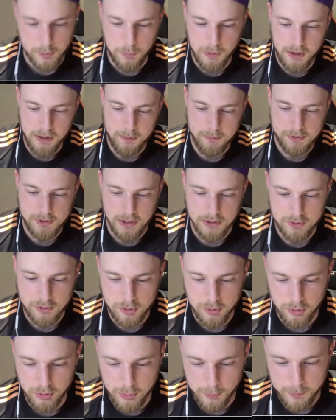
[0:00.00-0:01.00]
Williams says
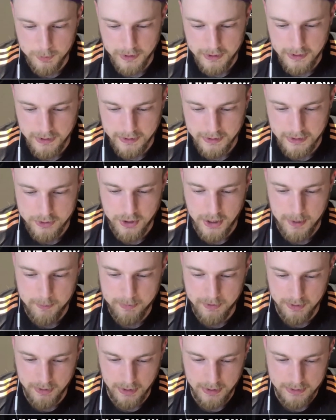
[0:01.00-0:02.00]
Kulu played like a champ
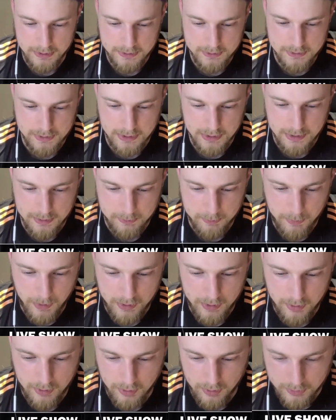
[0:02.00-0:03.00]
tonight. See him
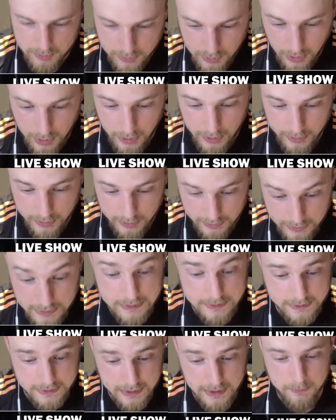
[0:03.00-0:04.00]
better. He can
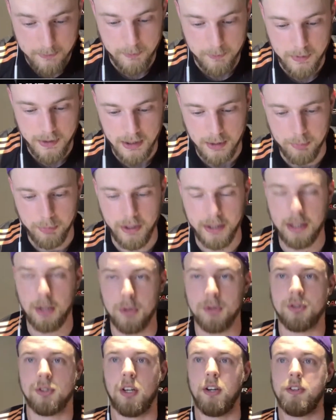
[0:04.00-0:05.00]
see him being a
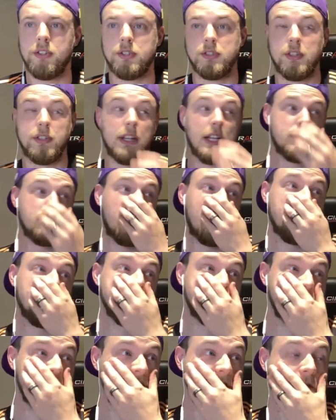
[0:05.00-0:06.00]
breakout star this year. That's what I've been
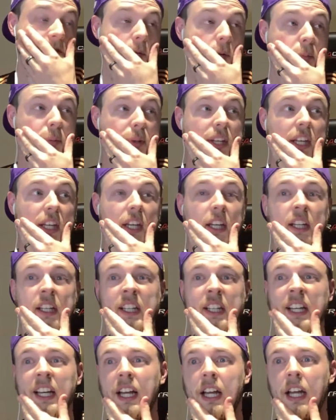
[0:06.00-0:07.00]
saying from the beginning.
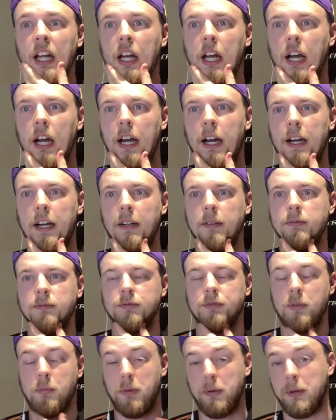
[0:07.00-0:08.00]
From
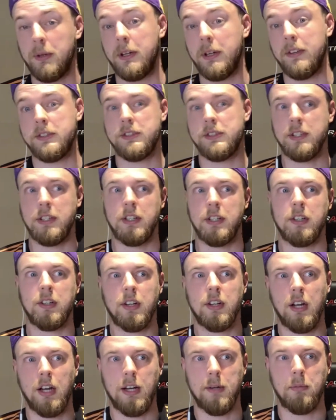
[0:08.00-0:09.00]
the beginning of this year,
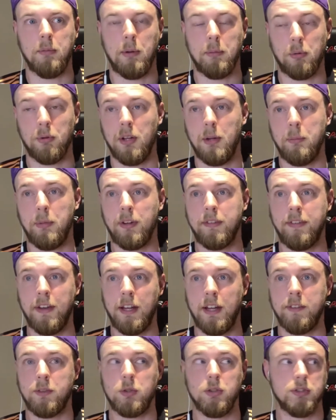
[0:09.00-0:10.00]
I'm really a big
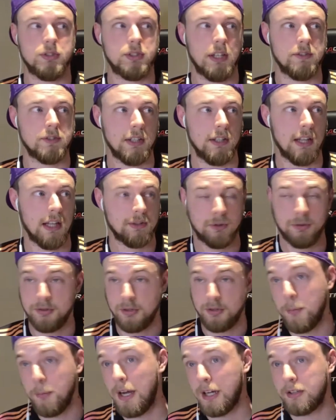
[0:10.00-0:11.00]
fan of Kulusevski. That's who's
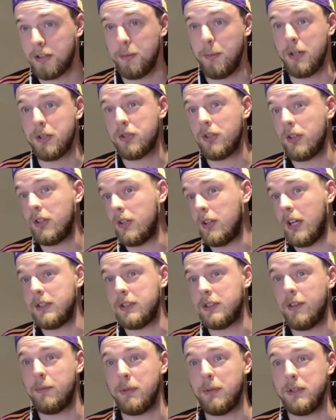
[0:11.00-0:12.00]
on the back of my shirt,
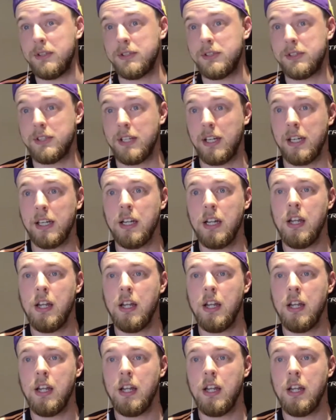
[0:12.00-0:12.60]
as I've been saying.